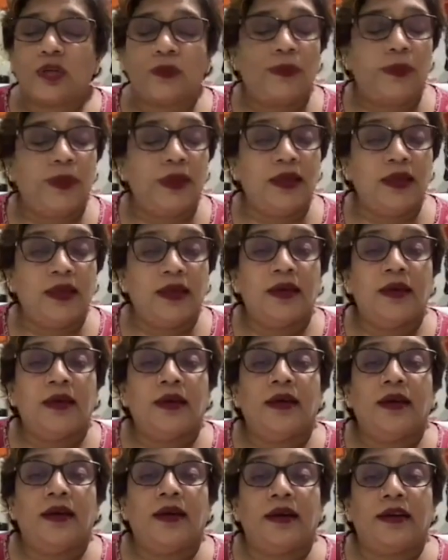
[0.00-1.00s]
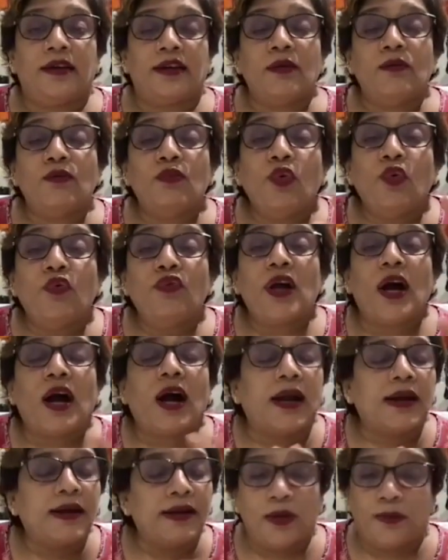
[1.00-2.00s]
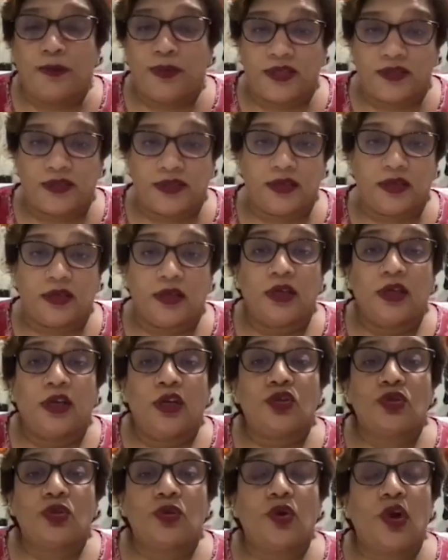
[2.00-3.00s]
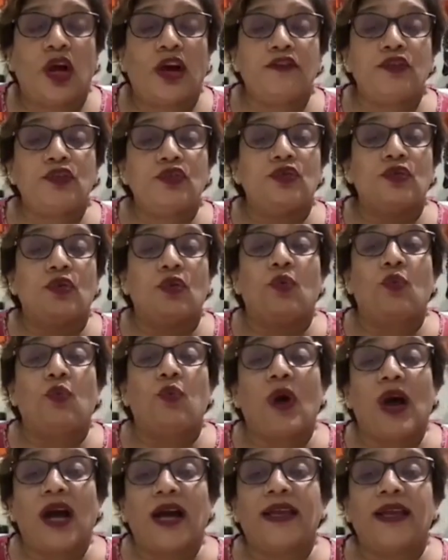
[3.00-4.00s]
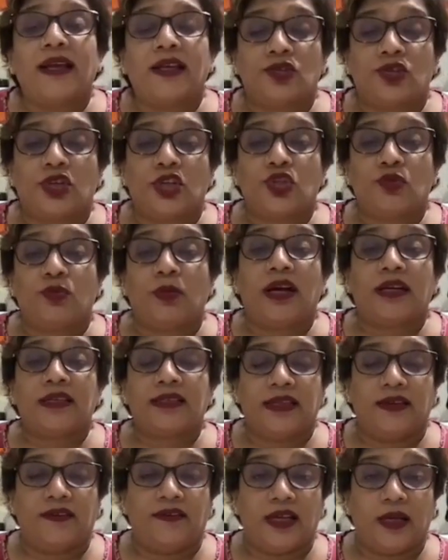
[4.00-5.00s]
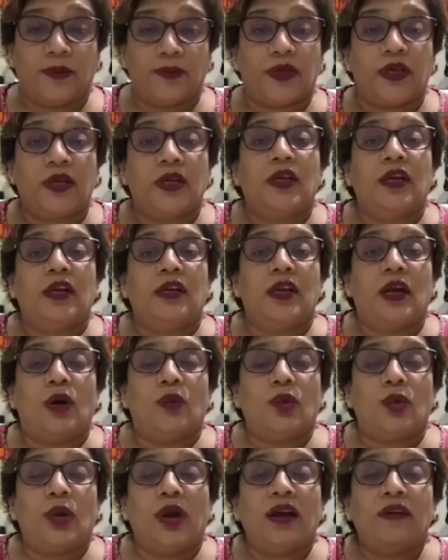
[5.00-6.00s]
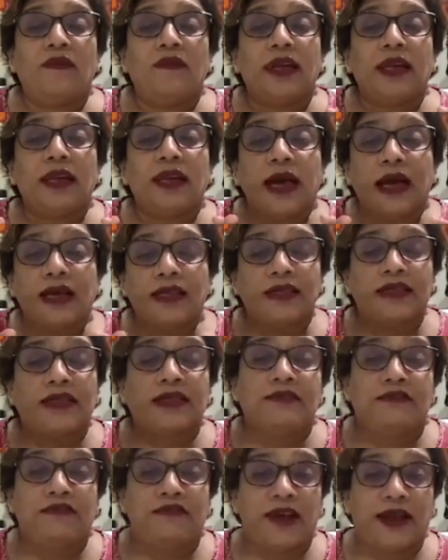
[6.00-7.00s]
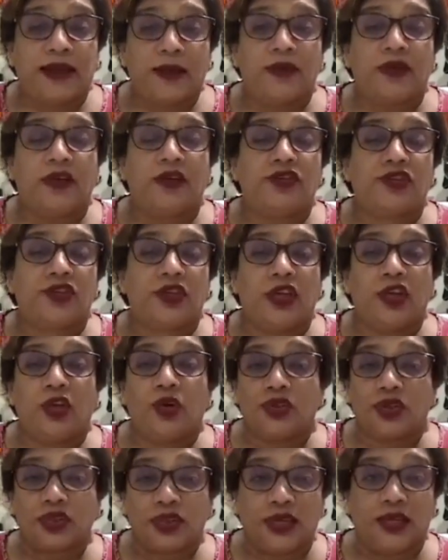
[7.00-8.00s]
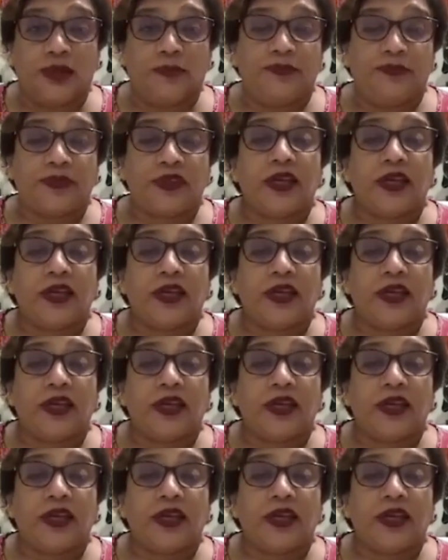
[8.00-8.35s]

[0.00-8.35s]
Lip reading: be removed 100%. So you have to know why a stretch marks develop. Now you have elastin fibers in your skin.